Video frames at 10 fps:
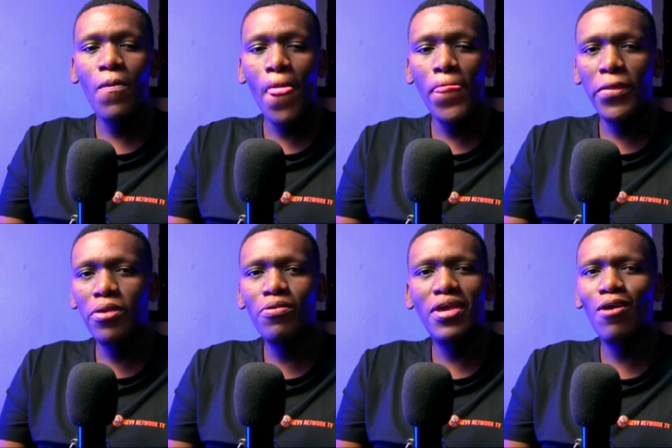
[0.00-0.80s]

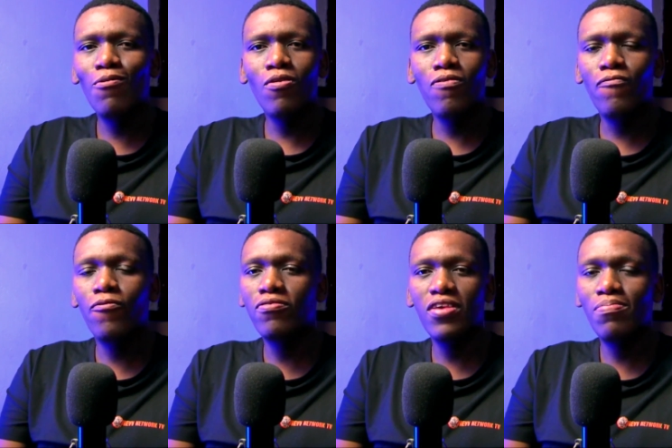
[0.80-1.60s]
you cannot
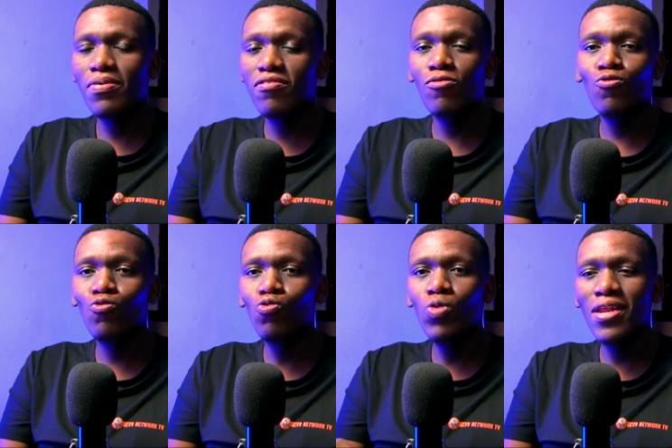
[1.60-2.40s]
force a person to
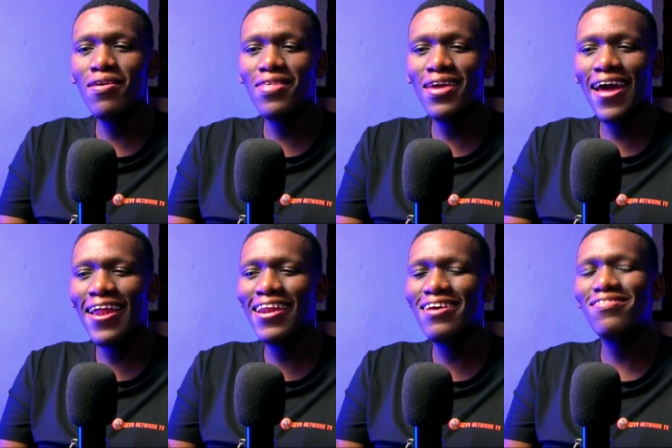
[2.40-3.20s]
do anything
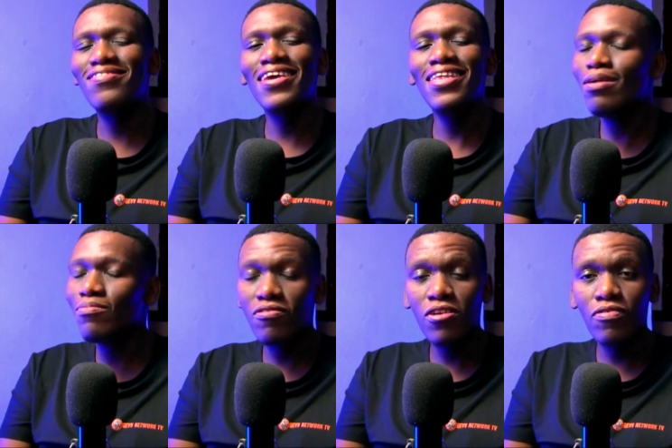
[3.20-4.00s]
unless they
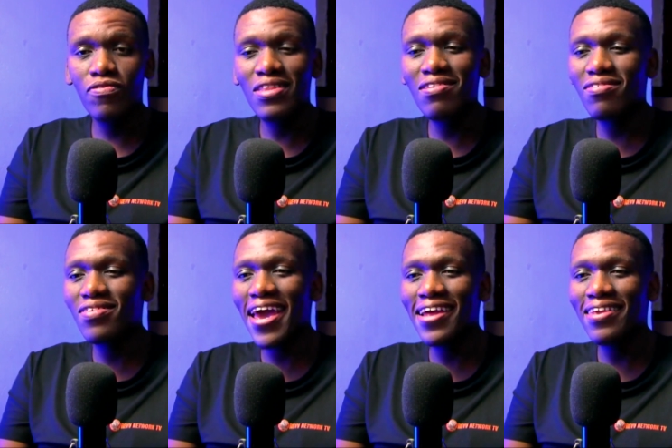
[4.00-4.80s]
themselves decide